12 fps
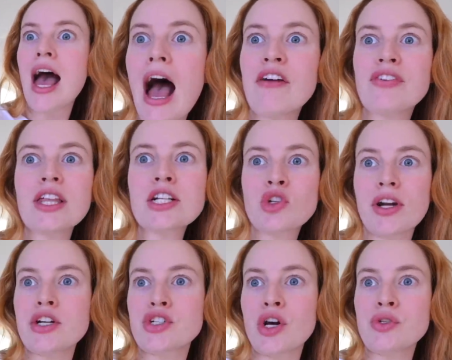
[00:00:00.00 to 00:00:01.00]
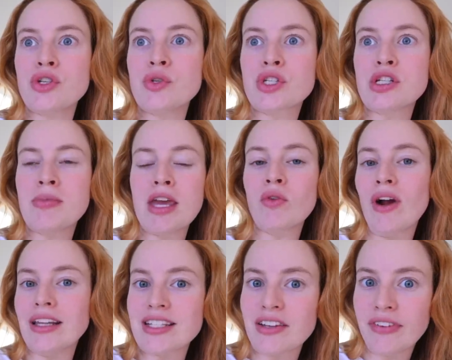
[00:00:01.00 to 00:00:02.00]
I feel like Trader Joe's used to be a
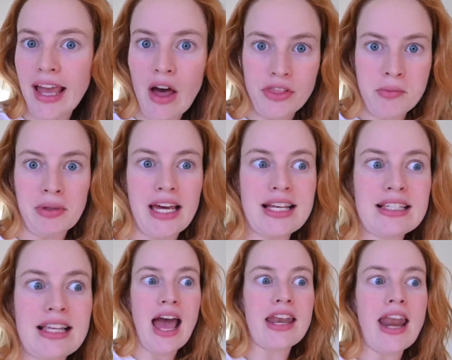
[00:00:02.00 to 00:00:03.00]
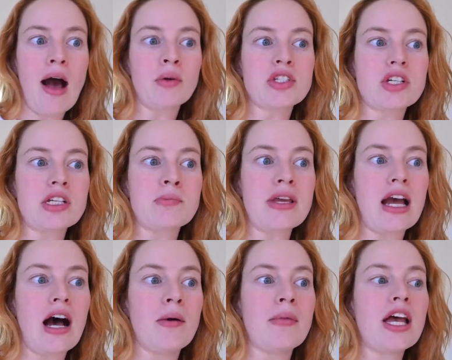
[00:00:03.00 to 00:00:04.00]
relatively healthy place, and now it's just
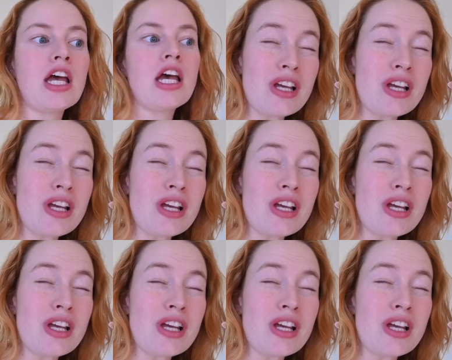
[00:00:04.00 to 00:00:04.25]
become